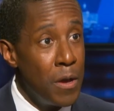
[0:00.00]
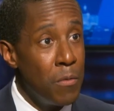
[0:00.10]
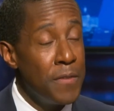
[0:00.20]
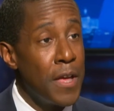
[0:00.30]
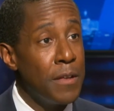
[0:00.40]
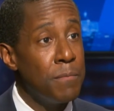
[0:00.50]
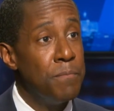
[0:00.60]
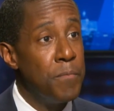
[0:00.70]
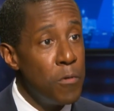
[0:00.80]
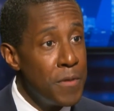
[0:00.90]
We've
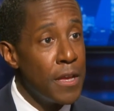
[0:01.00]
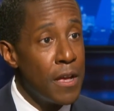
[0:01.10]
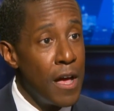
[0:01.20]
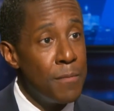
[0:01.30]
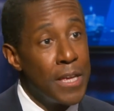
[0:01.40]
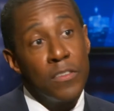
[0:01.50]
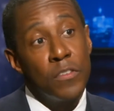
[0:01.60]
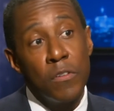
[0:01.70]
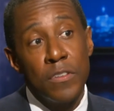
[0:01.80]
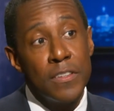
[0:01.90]
got booming economy in
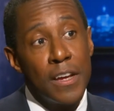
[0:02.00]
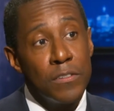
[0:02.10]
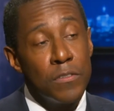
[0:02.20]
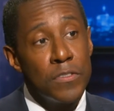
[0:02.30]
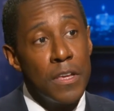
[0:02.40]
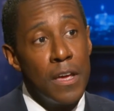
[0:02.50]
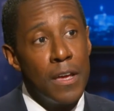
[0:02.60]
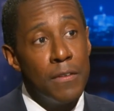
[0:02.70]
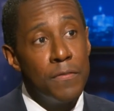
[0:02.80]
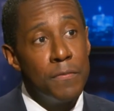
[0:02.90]
certain sectors
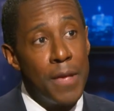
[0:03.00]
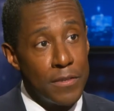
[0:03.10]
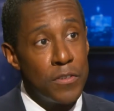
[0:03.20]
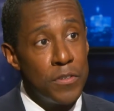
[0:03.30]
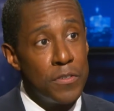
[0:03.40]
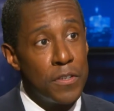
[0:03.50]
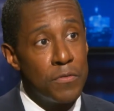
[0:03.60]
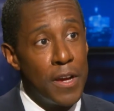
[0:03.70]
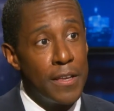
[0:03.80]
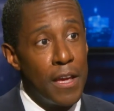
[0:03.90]
of
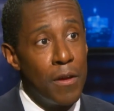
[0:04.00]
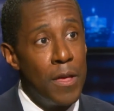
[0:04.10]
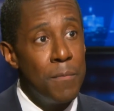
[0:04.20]
Massachusetts right now,